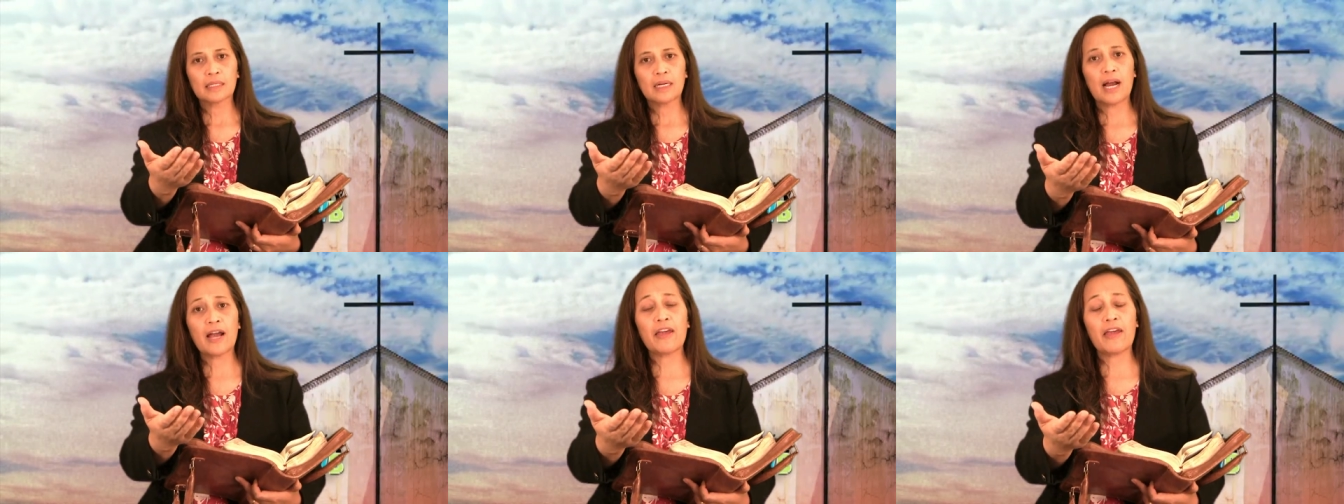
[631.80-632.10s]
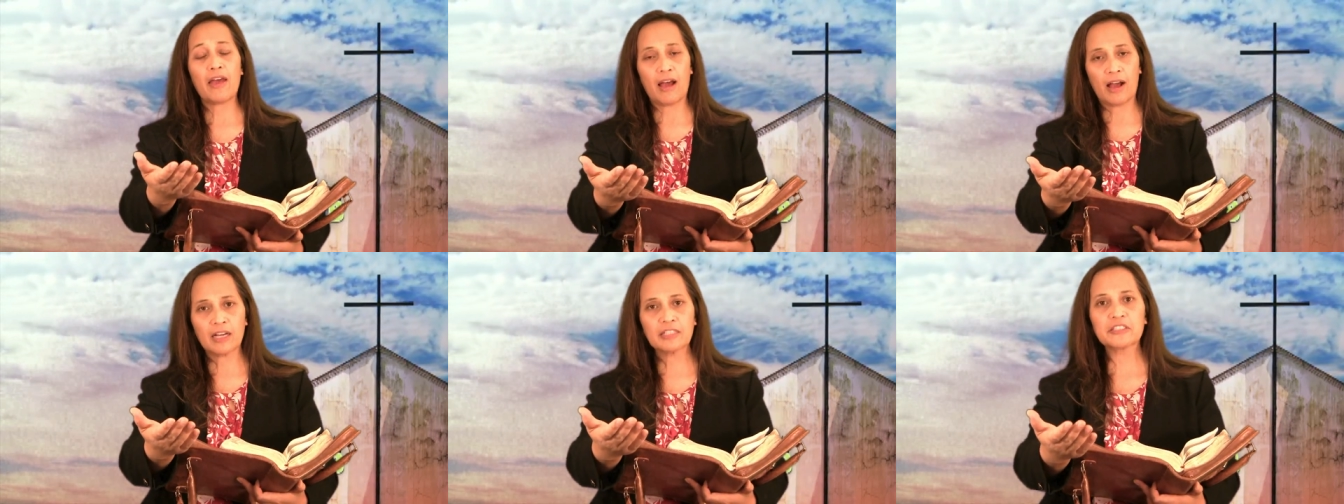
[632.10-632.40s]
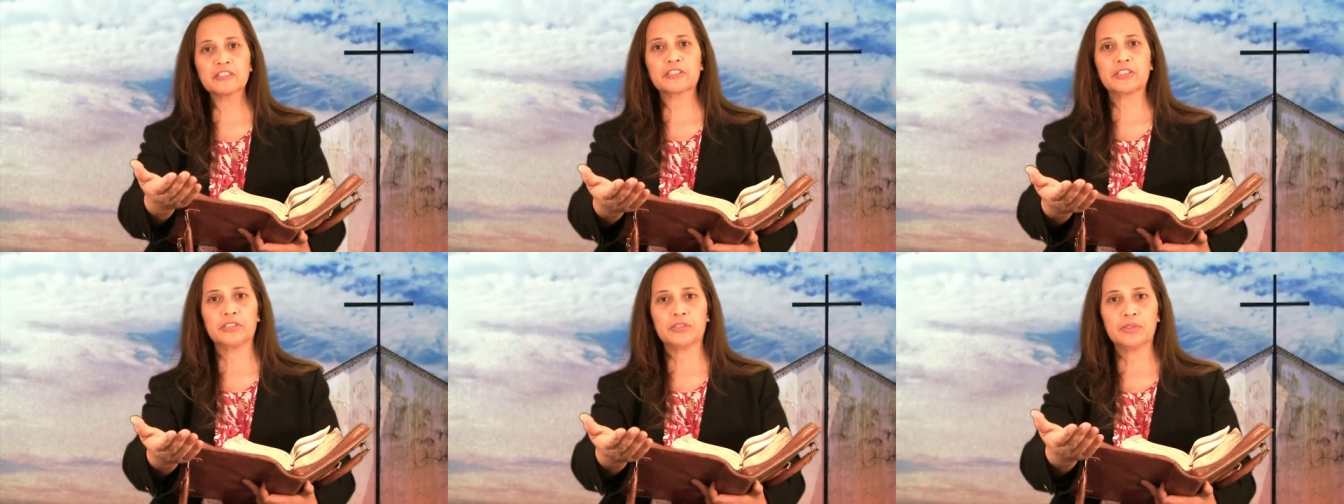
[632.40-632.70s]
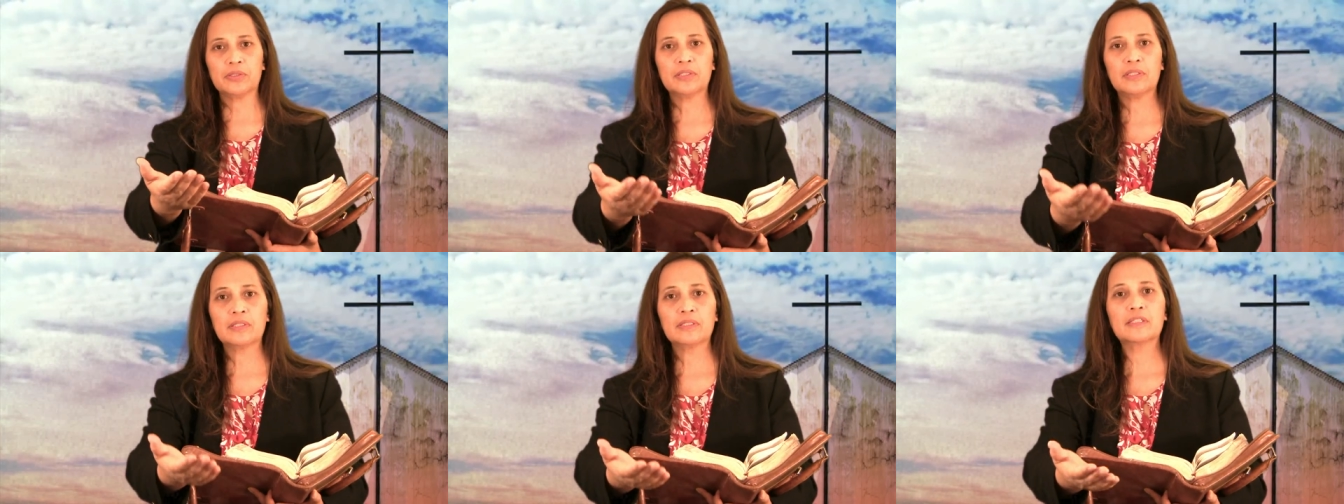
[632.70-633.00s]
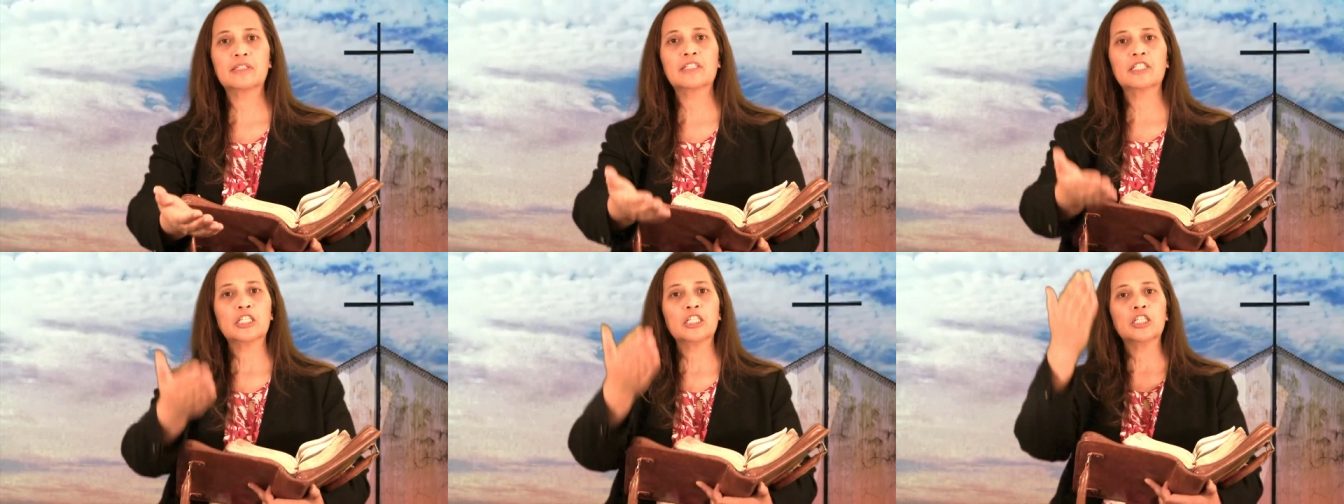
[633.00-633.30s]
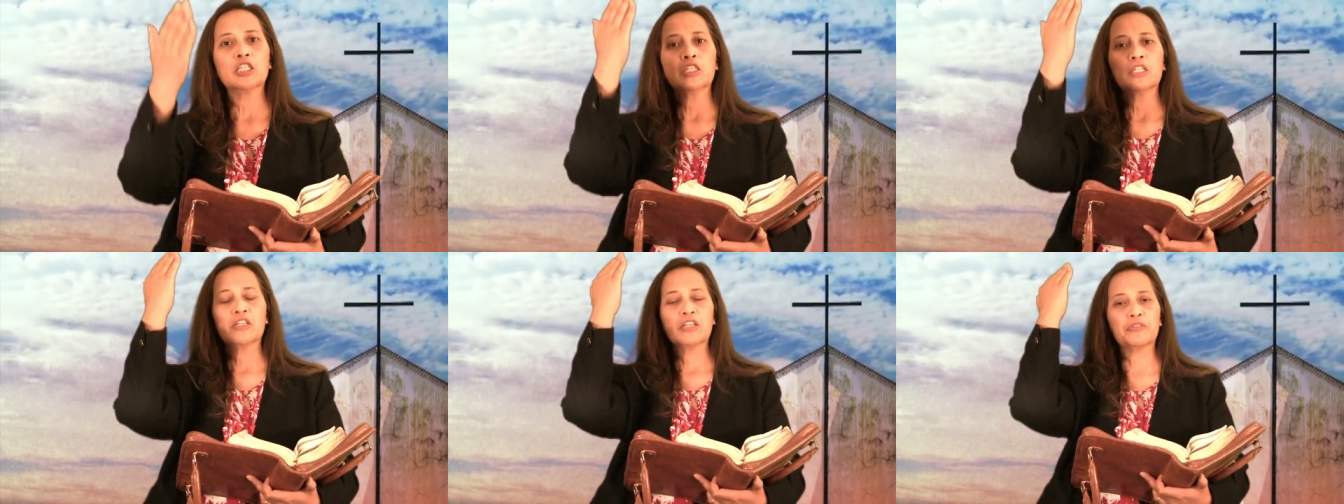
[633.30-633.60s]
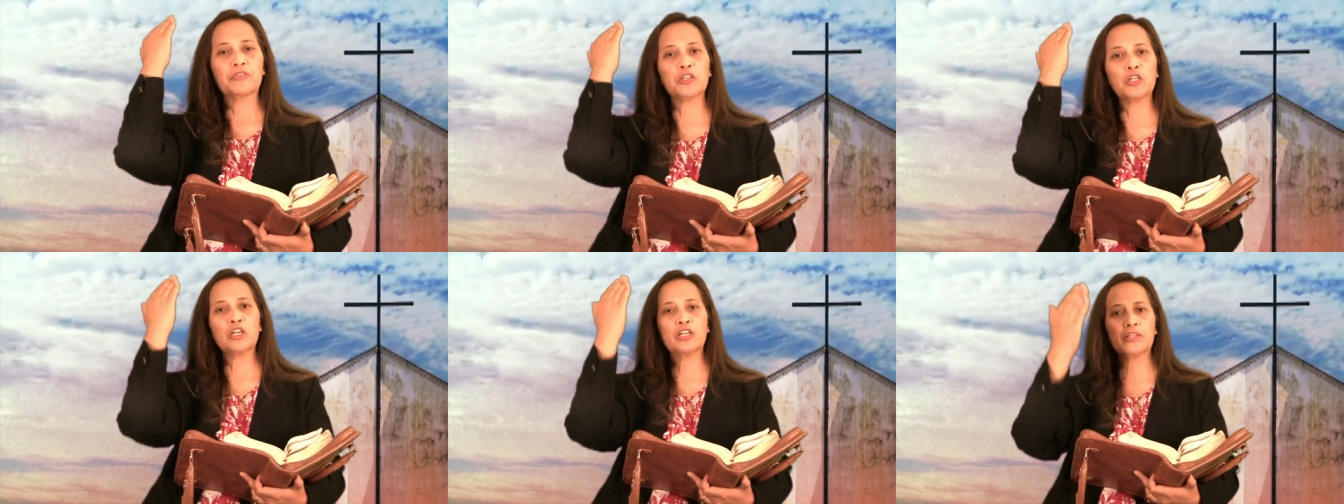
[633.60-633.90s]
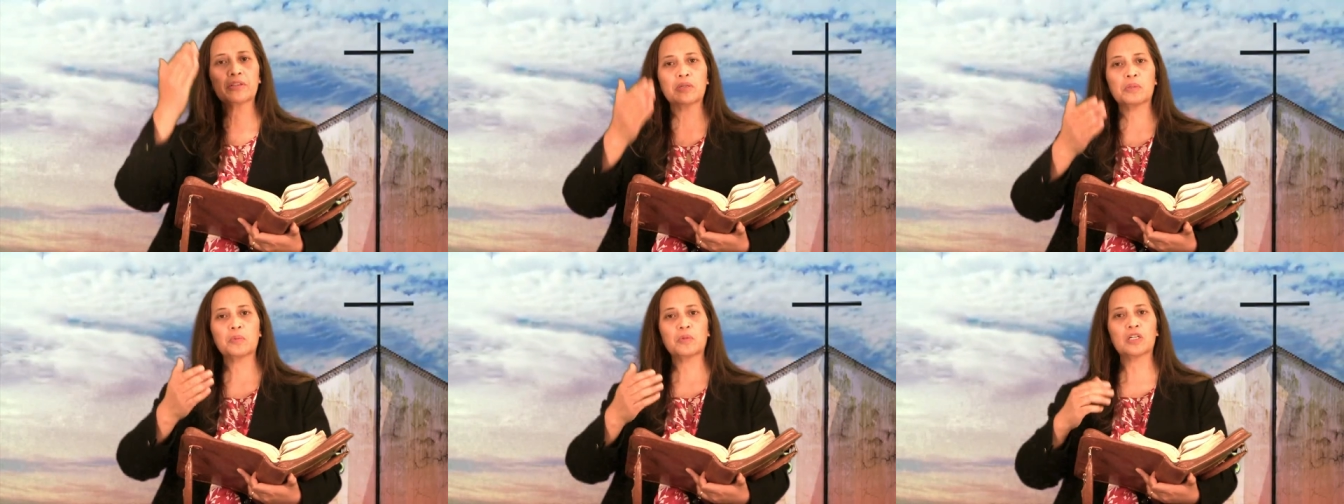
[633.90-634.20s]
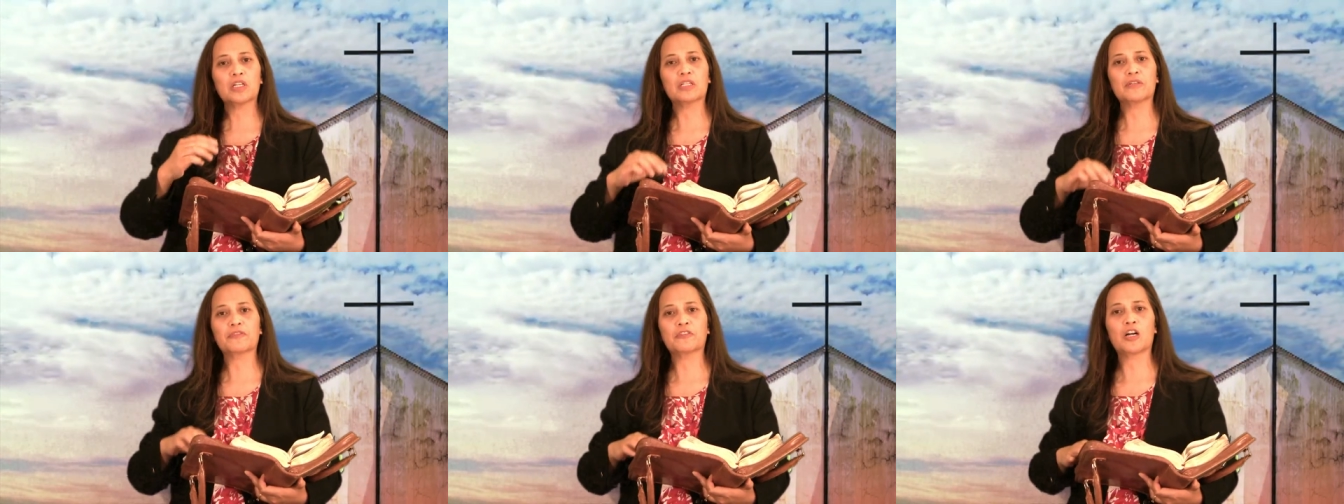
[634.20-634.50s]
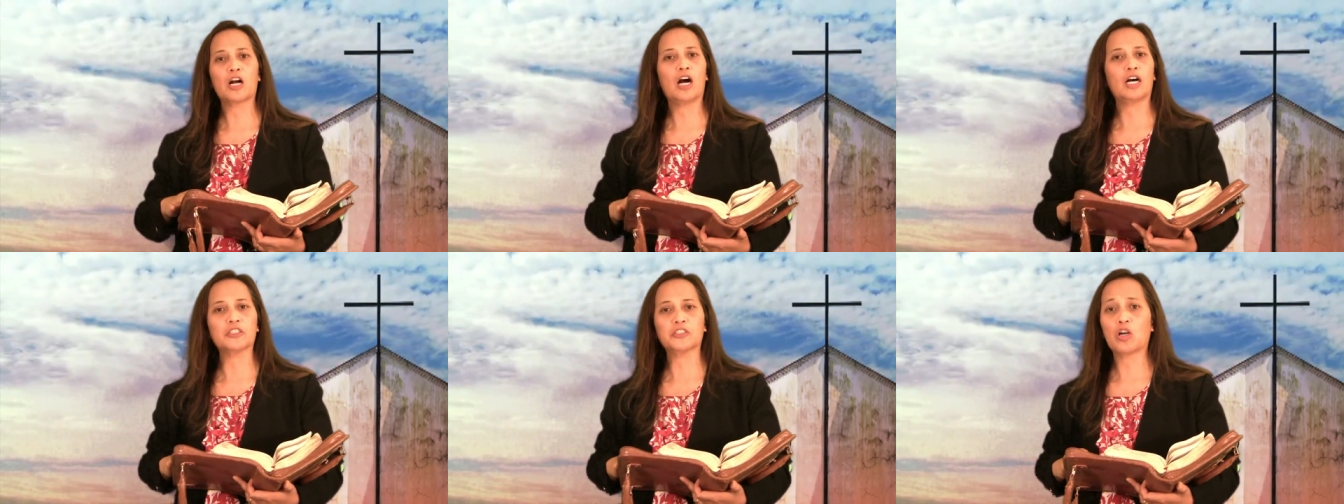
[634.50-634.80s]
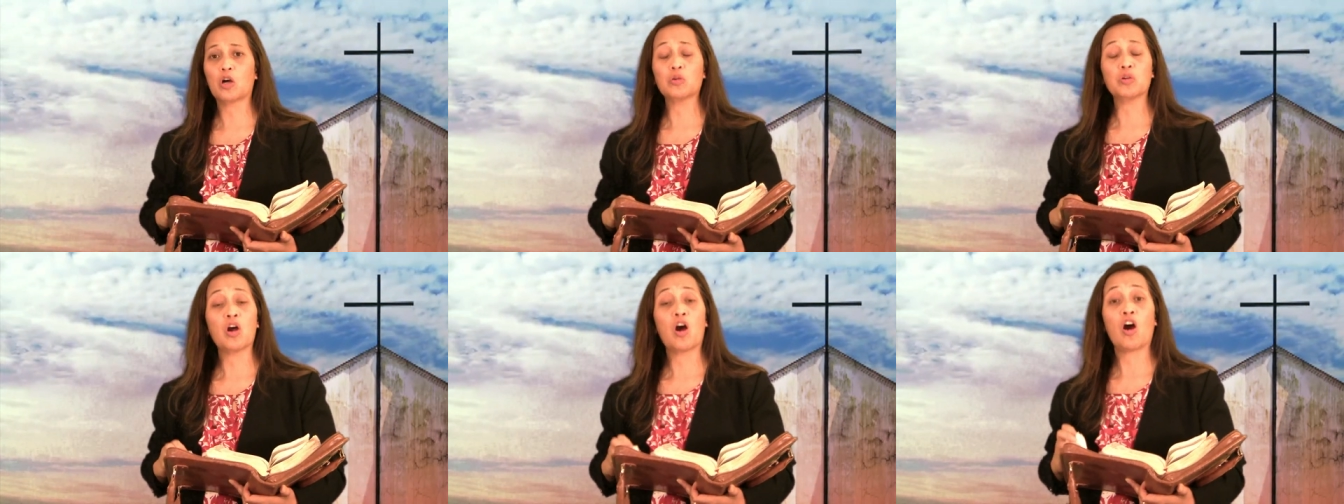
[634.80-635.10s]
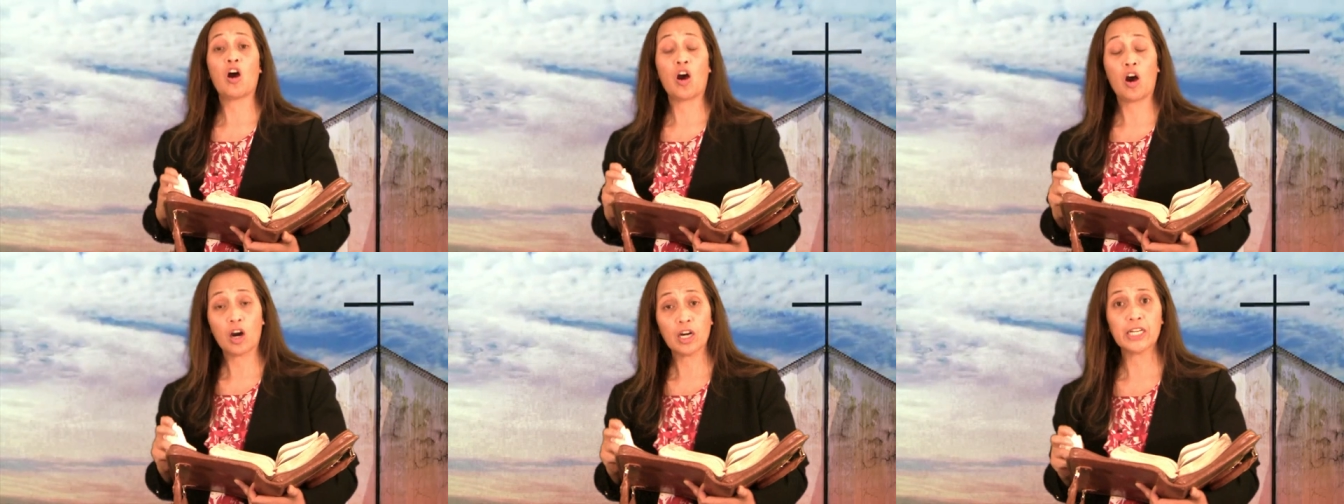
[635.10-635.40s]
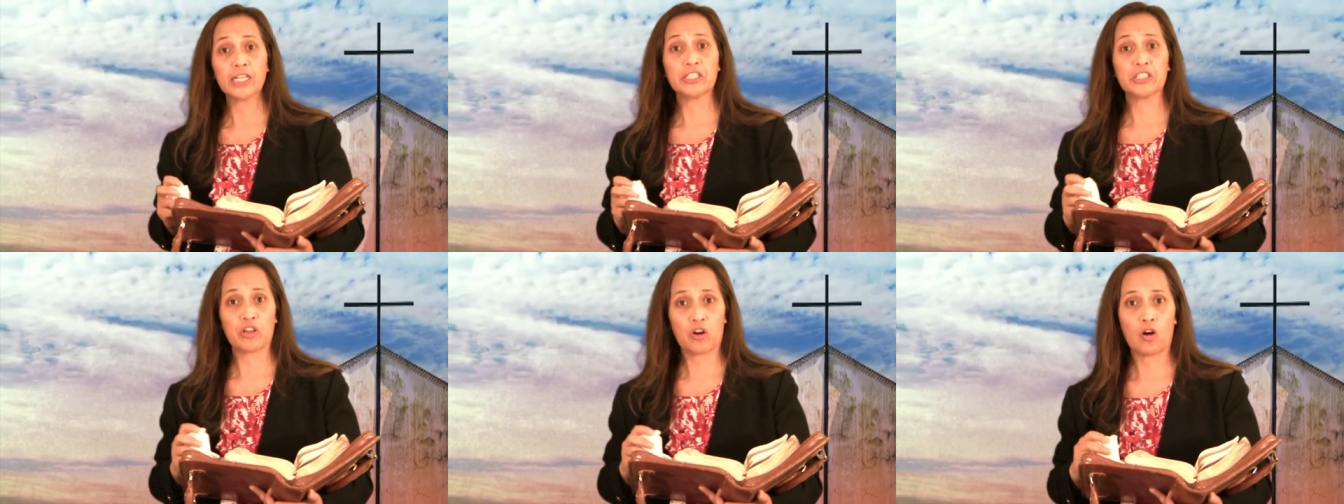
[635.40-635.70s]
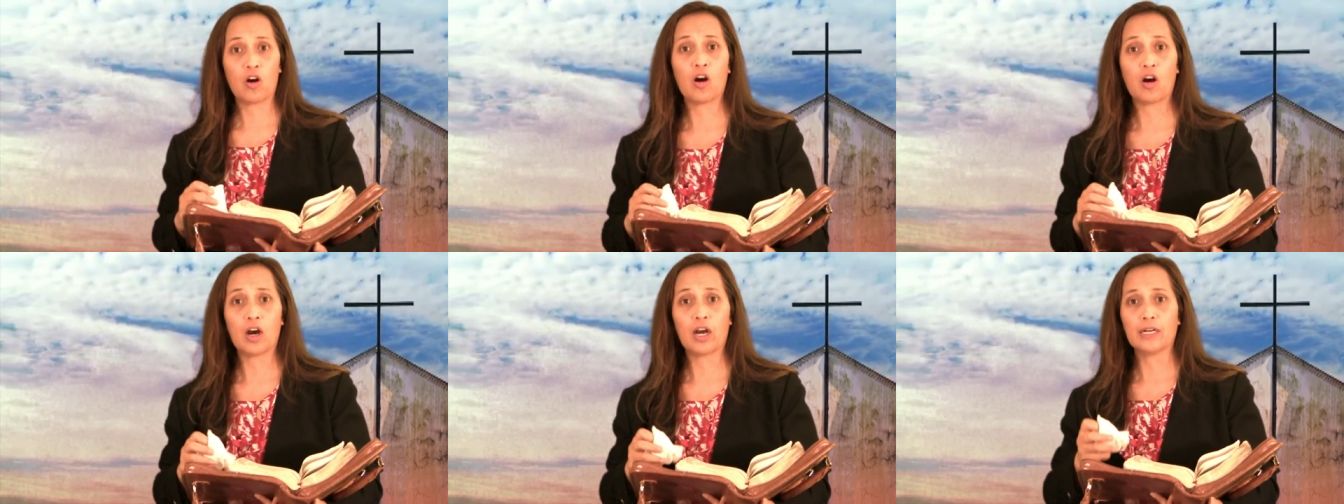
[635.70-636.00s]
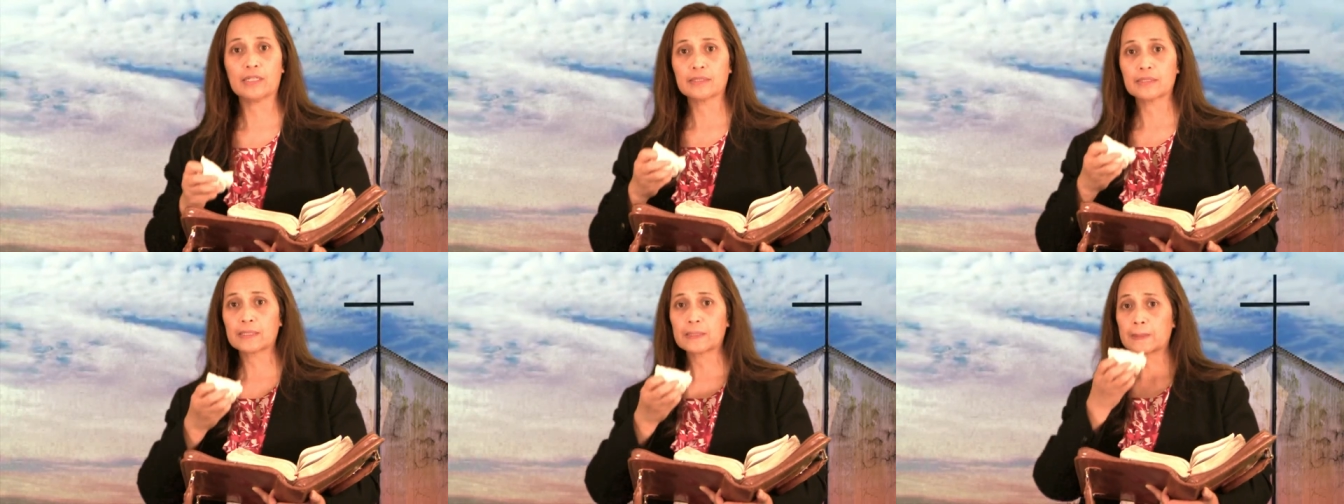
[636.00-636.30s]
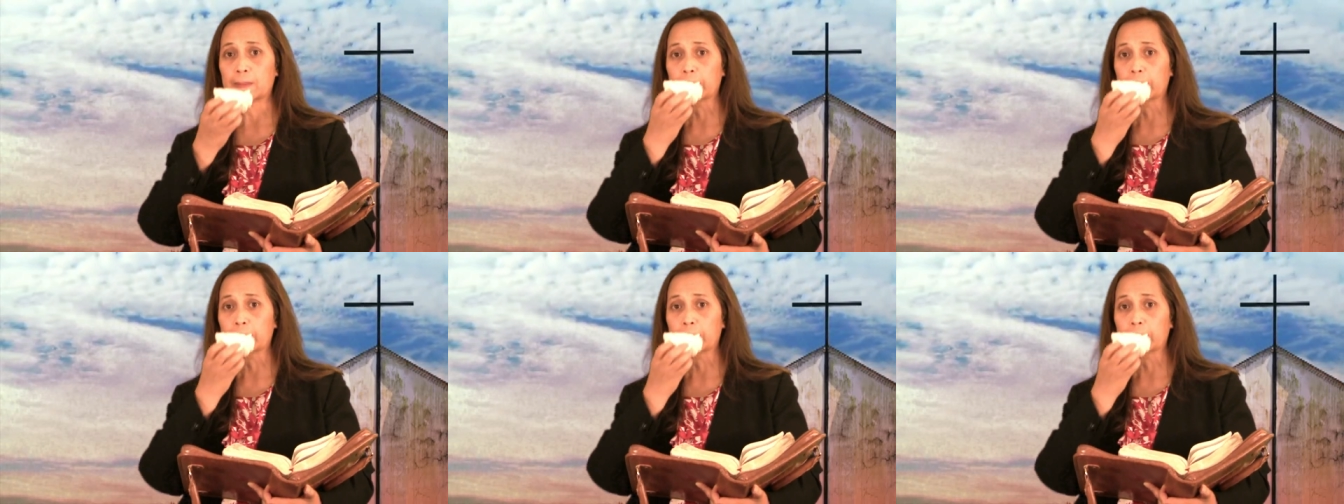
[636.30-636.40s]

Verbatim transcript: I ask you, if you hear the word of God, don't harden your heart.